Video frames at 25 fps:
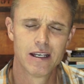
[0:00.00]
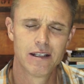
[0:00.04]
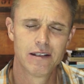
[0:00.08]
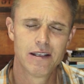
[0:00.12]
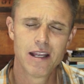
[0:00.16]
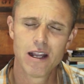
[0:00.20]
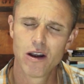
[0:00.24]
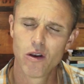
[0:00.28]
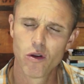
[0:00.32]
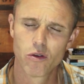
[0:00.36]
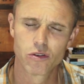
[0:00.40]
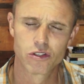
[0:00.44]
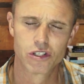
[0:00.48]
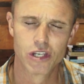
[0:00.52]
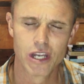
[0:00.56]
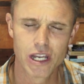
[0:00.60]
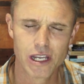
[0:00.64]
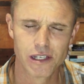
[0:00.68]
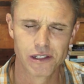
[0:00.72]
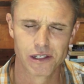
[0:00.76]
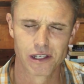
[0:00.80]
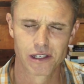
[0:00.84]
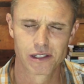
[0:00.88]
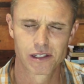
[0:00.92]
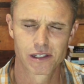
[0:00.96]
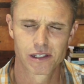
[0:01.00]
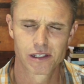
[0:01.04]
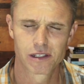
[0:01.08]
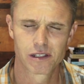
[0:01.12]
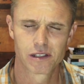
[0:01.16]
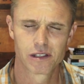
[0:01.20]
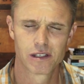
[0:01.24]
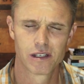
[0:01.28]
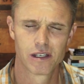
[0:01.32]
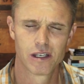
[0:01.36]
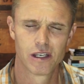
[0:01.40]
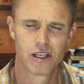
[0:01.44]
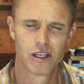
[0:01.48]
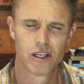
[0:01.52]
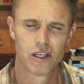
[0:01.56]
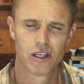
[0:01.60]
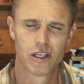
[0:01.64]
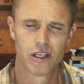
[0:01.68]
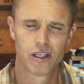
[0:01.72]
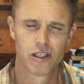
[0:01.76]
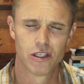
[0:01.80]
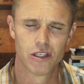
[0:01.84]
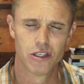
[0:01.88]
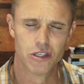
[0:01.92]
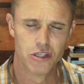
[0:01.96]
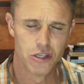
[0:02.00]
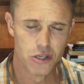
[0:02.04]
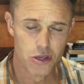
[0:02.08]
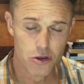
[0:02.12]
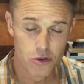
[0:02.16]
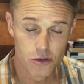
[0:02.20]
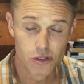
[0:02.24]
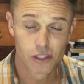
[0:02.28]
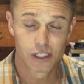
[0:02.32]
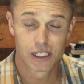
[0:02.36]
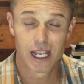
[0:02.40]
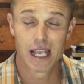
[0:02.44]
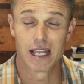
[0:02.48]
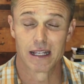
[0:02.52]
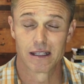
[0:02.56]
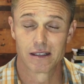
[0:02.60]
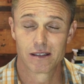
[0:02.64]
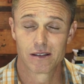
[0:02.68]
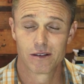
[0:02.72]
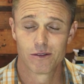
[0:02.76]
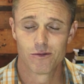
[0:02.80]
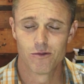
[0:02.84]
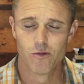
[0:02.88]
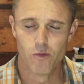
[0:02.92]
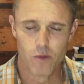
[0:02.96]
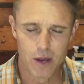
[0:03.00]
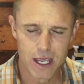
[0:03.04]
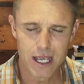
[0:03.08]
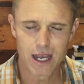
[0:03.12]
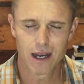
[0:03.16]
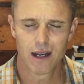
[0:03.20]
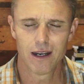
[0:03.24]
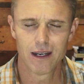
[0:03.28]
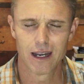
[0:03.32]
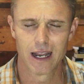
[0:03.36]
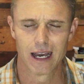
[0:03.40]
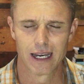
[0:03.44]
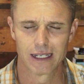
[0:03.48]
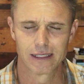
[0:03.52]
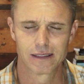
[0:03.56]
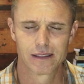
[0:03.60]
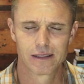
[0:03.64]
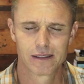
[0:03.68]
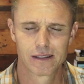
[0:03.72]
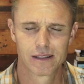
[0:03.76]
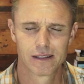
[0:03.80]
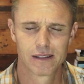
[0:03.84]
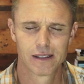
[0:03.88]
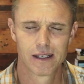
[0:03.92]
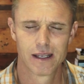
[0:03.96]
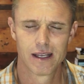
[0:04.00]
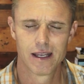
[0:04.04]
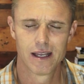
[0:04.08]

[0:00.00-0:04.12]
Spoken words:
Dear Lord Jesus, you said we are light.